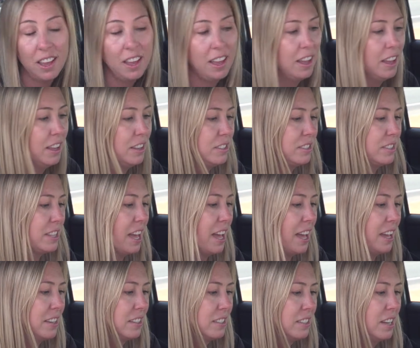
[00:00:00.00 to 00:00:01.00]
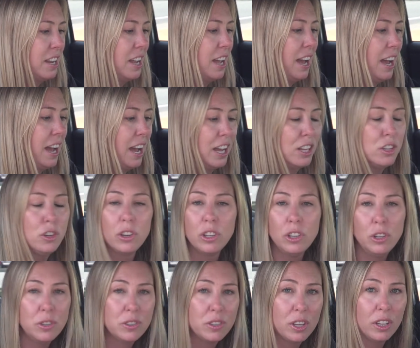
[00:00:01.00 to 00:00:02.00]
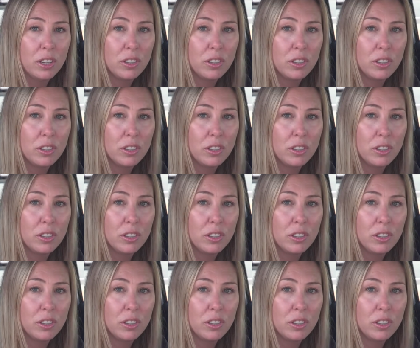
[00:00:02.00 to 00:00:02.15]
is that you can use it